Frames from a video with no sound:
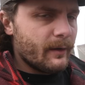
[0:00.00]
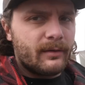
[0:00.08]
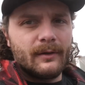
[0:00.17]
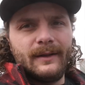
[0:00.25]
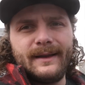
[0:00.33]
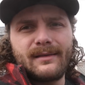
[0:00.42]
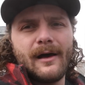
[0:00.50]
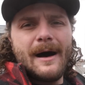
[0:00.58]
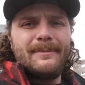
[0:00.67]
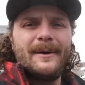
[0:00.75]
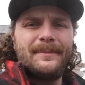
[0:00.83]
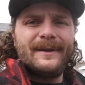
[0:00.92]
So let's
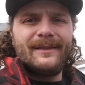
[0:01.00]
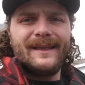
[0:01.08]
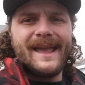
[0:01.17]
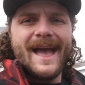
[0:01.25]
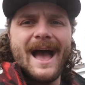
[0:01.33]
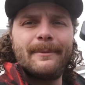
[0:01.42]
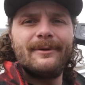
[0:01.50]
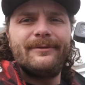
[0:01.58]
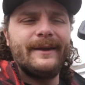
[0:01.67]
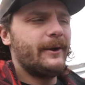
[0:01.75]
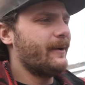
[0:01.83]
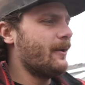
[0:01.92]
hop up into the cab and
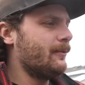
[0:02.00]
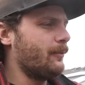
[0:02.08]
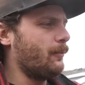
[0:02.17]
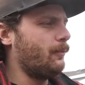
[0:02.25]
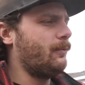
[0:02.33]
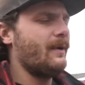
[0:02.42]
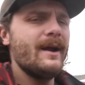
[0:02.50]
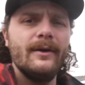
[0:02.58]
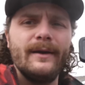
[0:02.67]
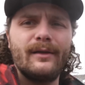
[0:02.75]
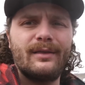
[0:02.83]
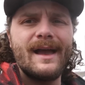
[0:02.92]
figure out where
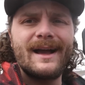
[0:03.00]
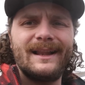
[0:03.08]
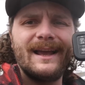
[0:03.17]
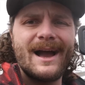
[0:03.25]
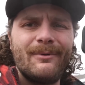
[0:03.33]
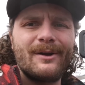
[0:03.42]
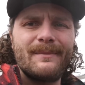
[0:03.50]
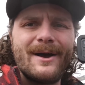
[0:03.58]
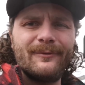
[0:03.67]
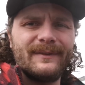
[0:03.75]
exactly I want to mount